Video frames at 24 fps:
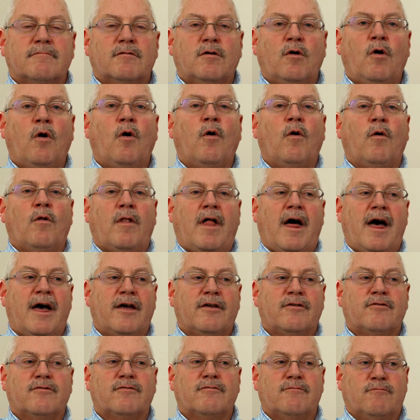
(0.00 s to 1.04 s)

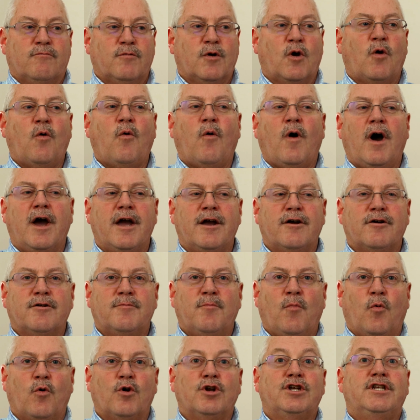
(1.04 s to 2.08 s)
COLAS required
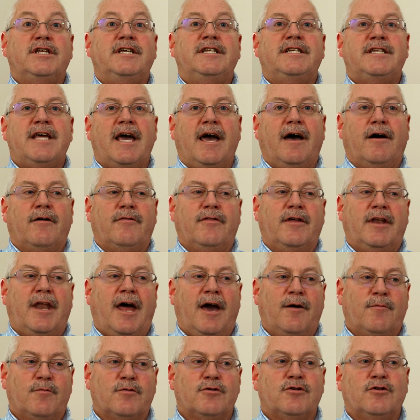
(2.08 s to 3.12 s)
more detail than
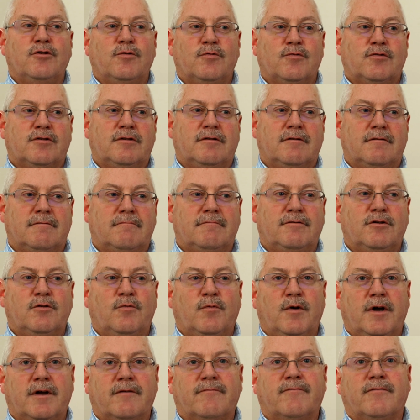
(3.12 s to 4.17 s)
I was used to
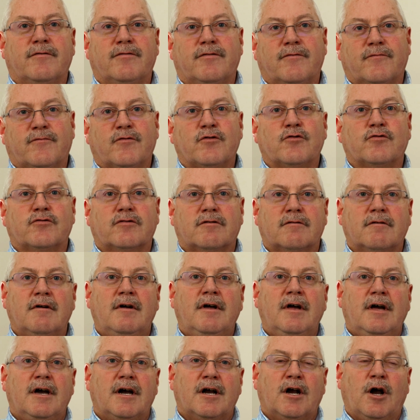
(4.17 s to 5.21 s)
doing for the first
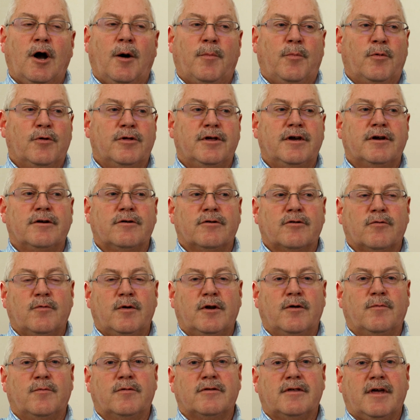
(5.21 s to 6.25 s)
couple years
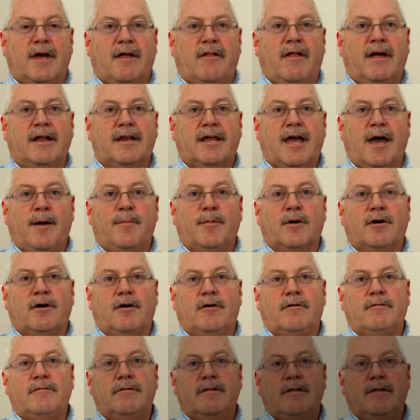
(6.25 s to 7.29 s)
when it was Allied Chemical.